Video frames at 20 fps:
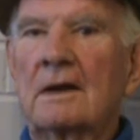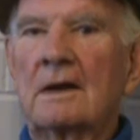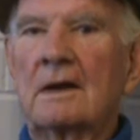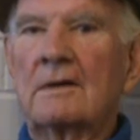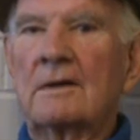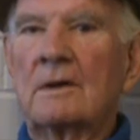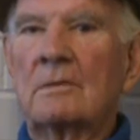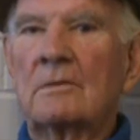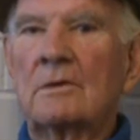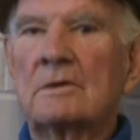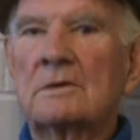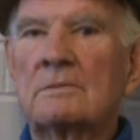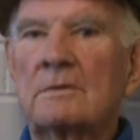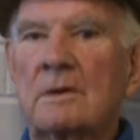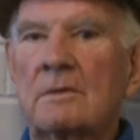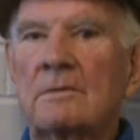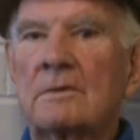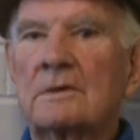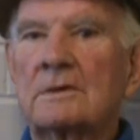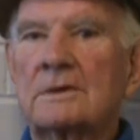I think most
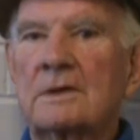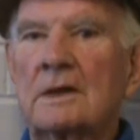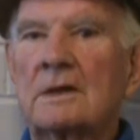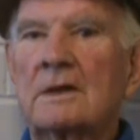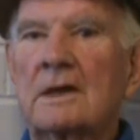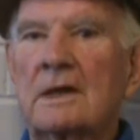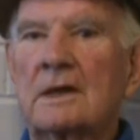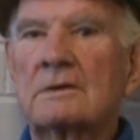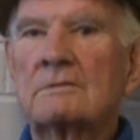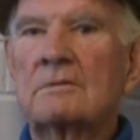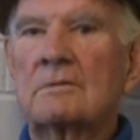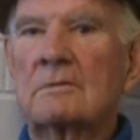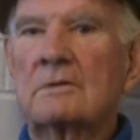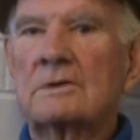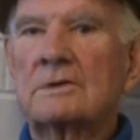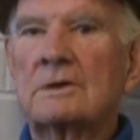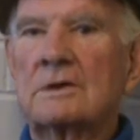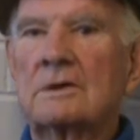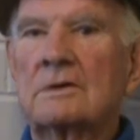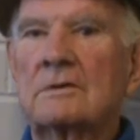people said that's what we
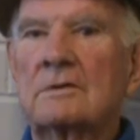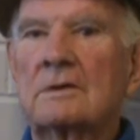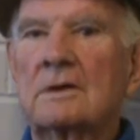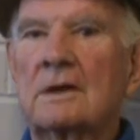should do,